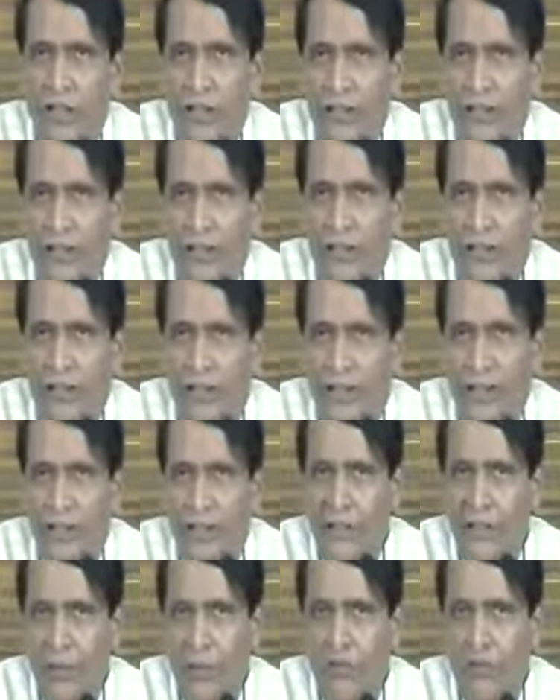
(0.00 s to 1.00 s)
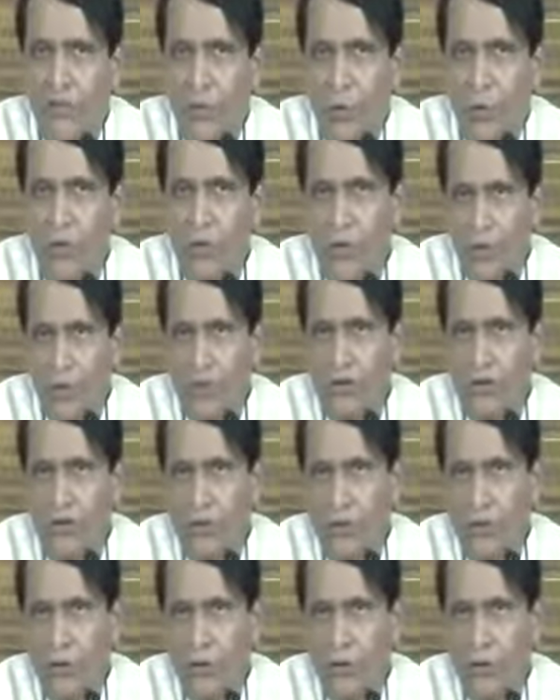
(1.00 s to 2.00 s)
a 10,000 crores allocation.
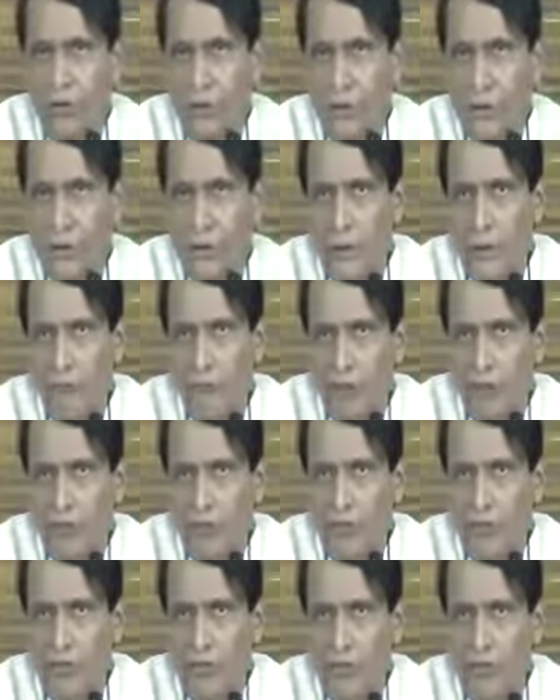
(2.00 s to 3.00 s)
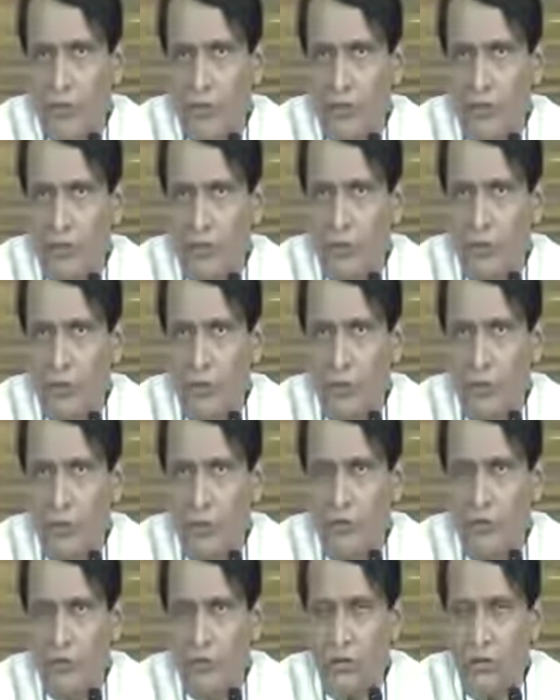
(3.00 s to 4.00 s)
Last year, it was 6,000 crores.
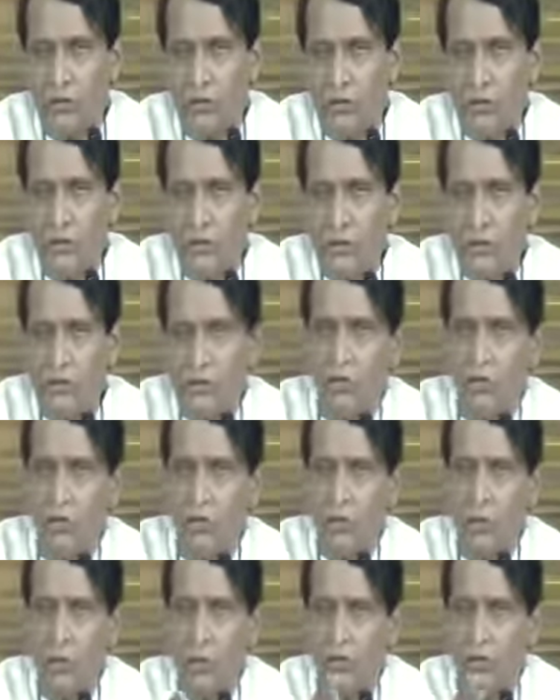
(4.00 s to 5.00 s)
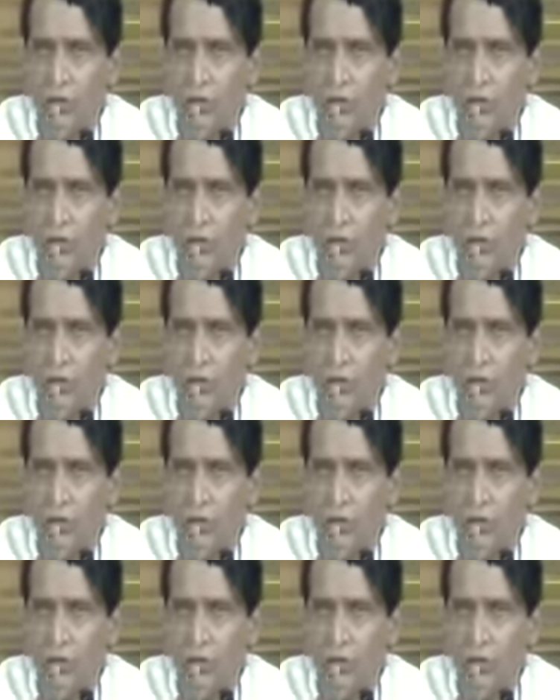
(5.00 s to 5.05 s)
So in the course of last 2